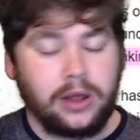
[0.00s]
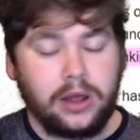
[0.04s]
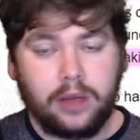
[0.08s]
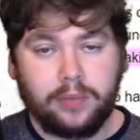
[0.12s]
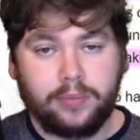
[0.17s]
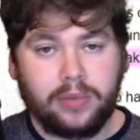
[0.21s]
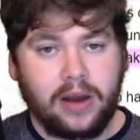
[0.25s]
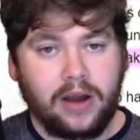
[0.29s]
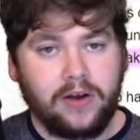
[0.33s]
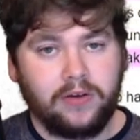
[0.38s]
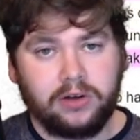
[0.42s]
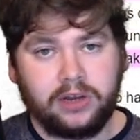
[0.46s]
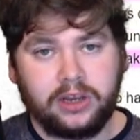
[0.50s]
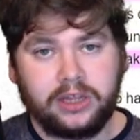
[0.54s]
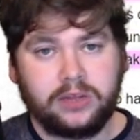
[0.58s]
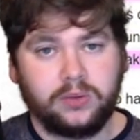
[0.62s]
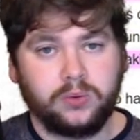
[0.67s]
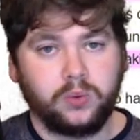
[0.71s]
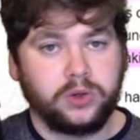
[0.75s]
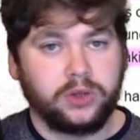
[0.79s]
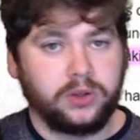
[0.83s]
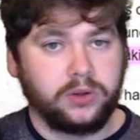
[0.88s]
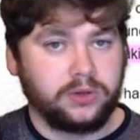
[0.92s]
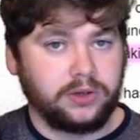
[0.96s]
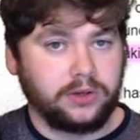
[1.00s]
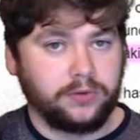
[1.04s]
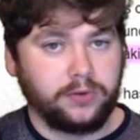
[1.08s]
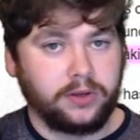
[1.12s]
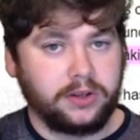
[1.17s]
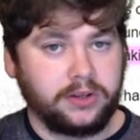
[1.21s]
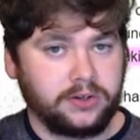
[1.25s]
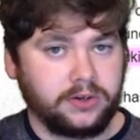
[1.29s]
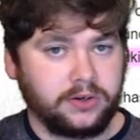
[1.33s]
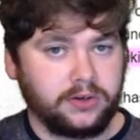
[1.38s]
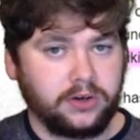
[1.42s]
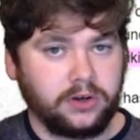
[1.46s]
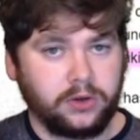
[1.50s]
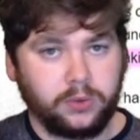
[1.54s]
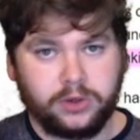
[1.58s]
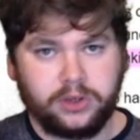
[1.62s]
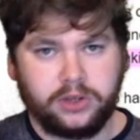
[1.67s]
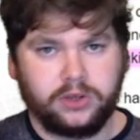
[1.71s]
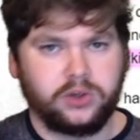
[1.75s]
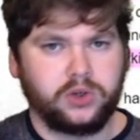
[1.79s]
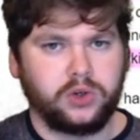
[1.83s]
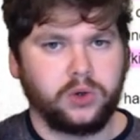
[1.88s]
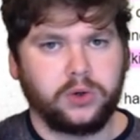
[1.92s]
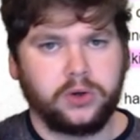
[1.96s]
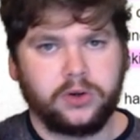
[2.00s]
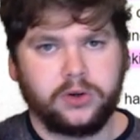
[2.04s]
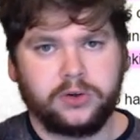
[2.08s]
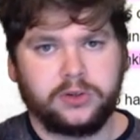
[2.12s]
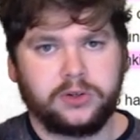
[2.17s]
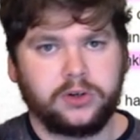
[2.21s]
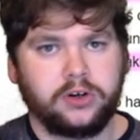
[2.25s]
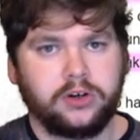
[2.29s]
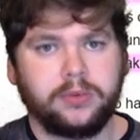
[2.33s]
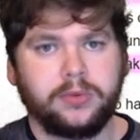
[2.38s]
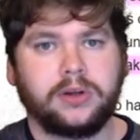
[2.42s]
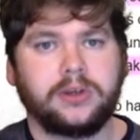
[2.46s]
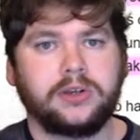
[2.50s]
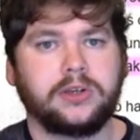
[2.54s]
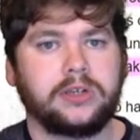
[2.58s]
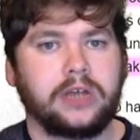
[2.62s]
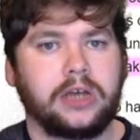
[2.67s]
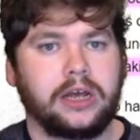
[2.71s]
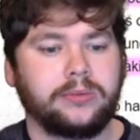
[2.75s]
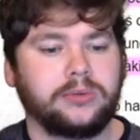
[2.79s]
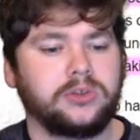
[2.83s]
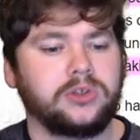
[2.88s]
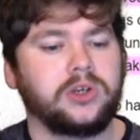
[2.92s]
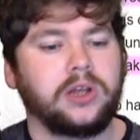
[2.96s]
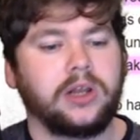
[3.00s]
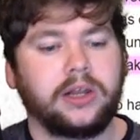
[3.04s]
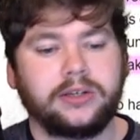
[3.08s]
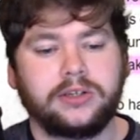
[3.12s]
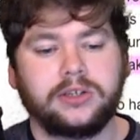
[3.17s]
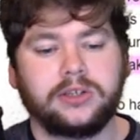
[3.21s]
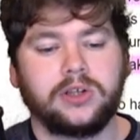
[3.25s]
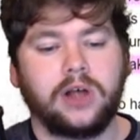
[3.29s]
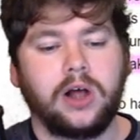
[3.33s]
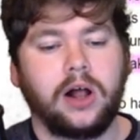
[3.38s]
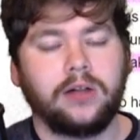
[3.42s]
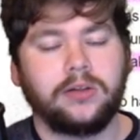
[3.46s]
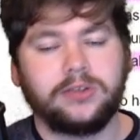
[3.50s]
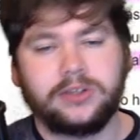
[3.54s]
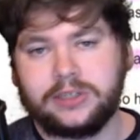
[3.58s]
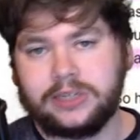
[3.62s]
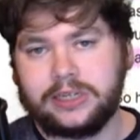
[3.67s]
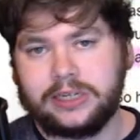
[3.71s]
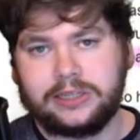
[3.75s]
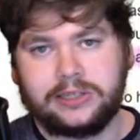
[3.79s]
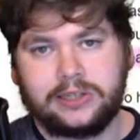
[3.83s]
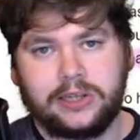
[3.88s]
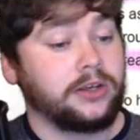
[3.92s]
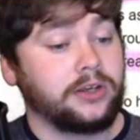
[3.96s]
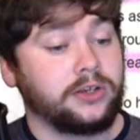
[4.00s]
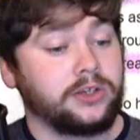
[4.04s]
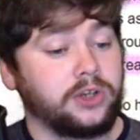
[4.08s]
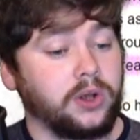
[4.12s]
Apparently, when you defeat her or when you shoot her a certain amount of times, she like dissolves into insects.